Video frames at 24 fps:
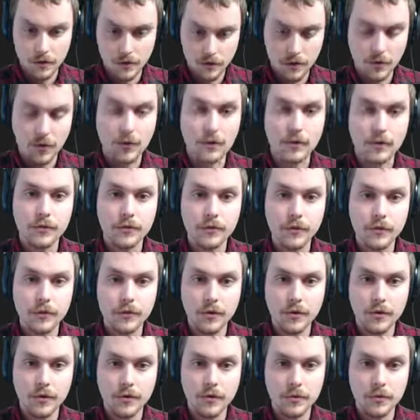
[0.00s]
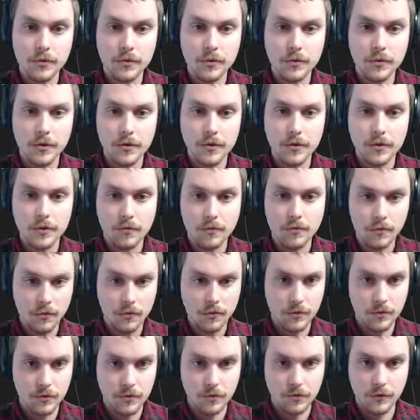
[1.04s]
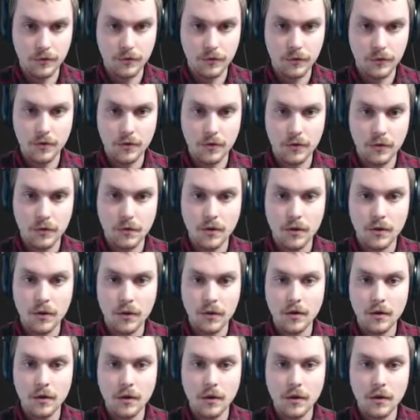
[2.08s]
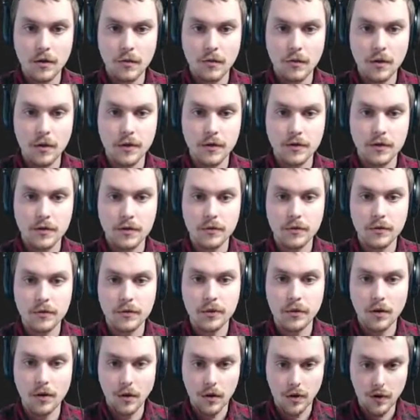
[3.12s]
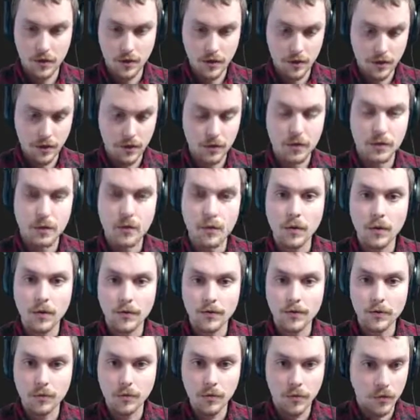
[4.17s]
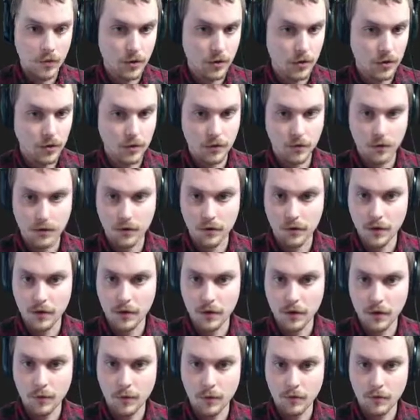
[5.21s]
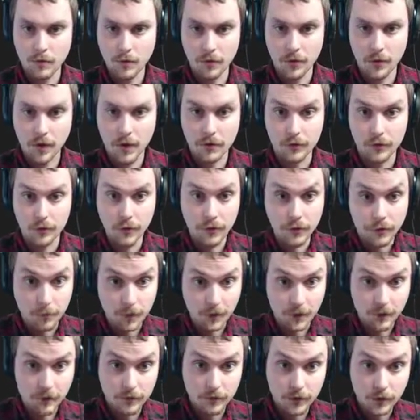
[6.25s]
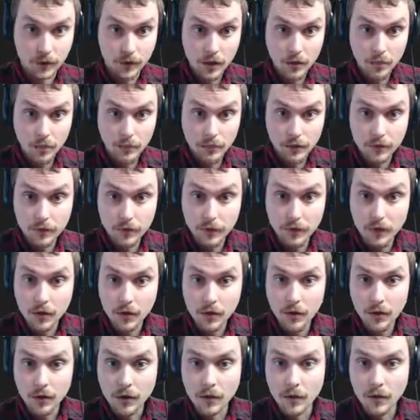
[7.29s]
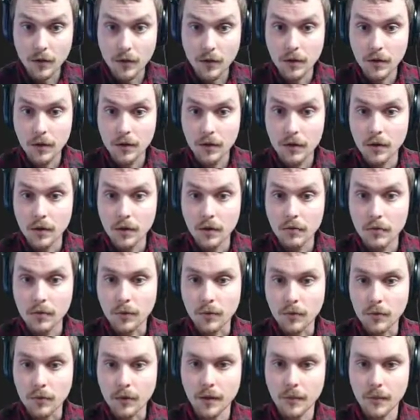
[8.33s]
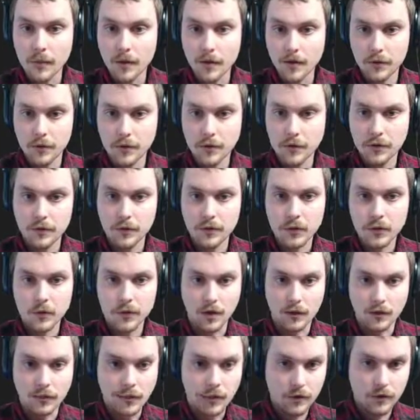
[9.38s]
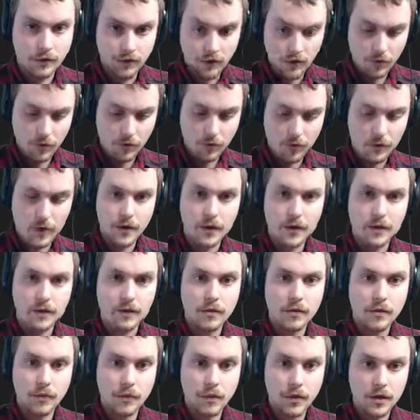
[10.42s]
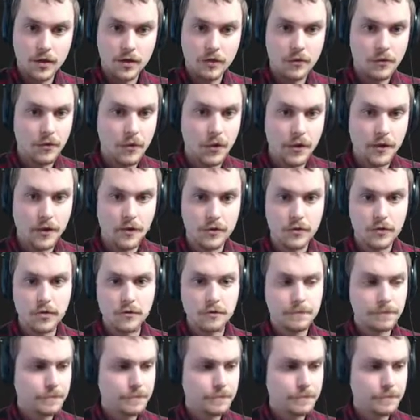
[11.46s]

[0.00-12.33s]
also equals base URI question mark, and that question mark actually needs to be escaped. Parameters, okay, so that's the URI that we need to launch.